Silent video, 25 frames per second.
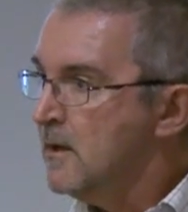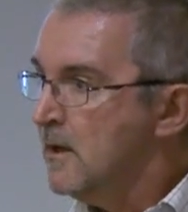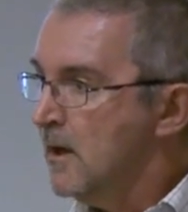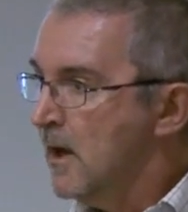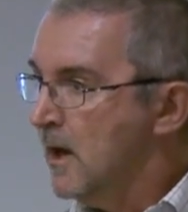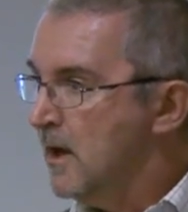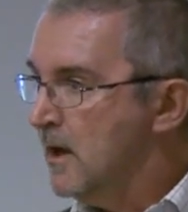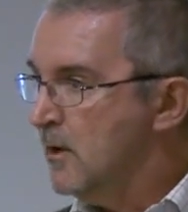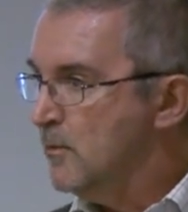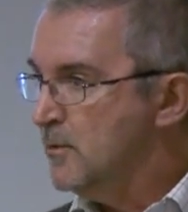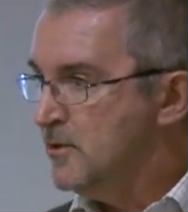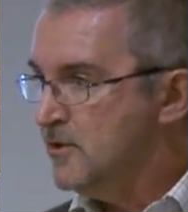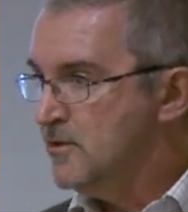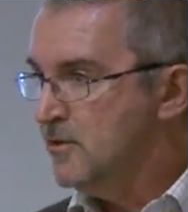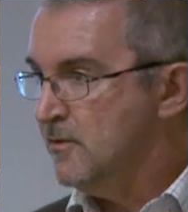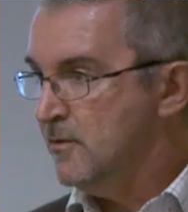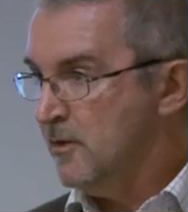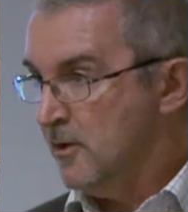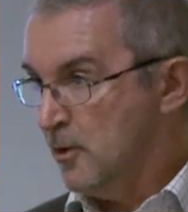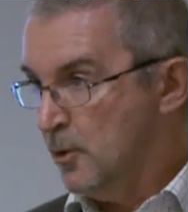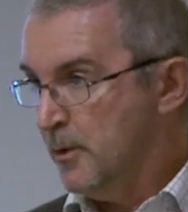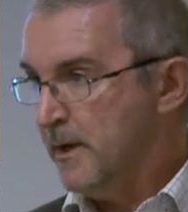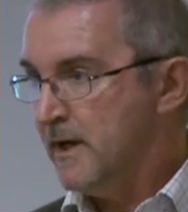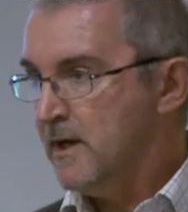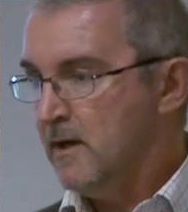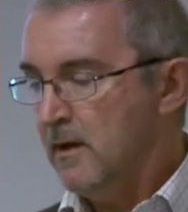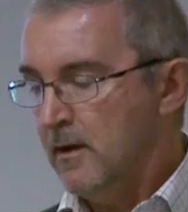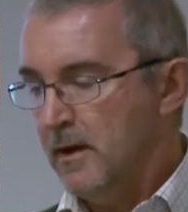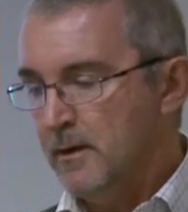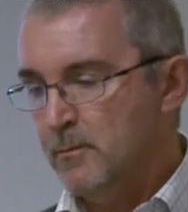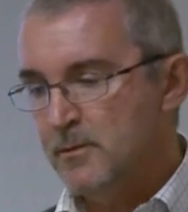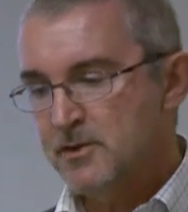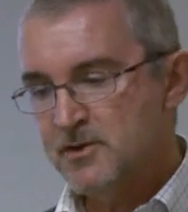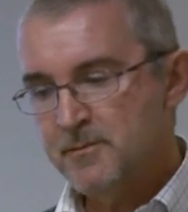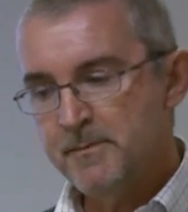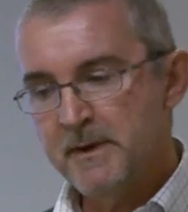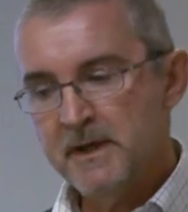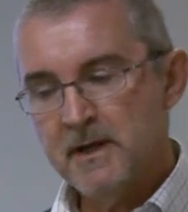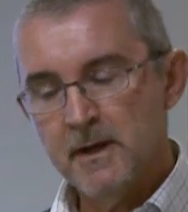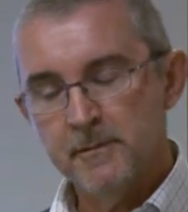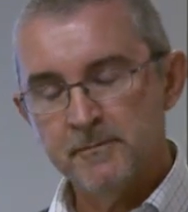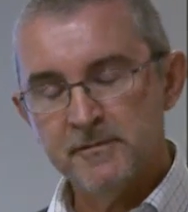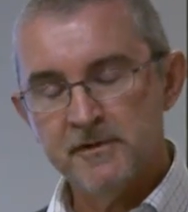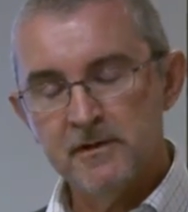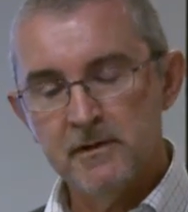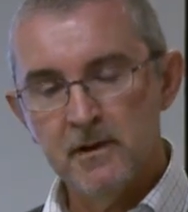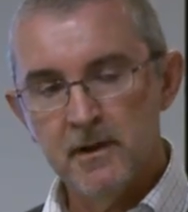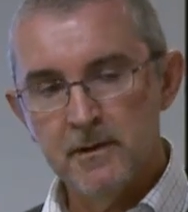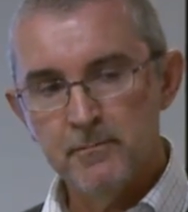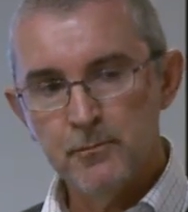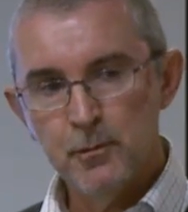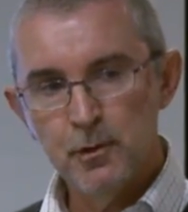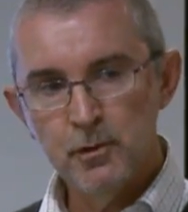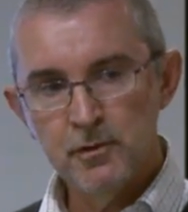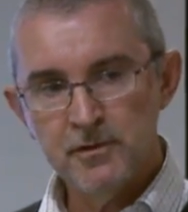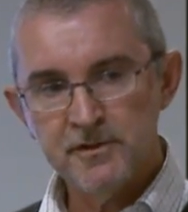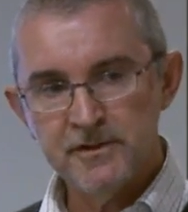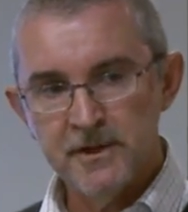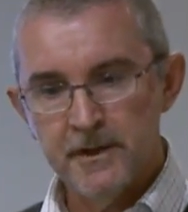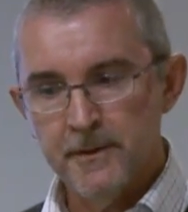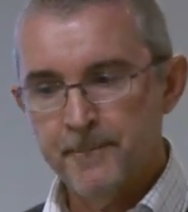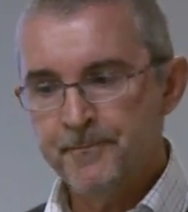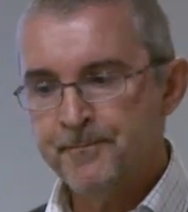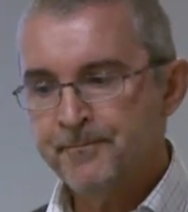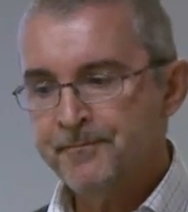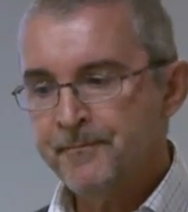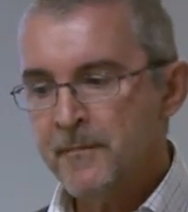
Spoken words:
the quicklime, which becomes the lime mortar.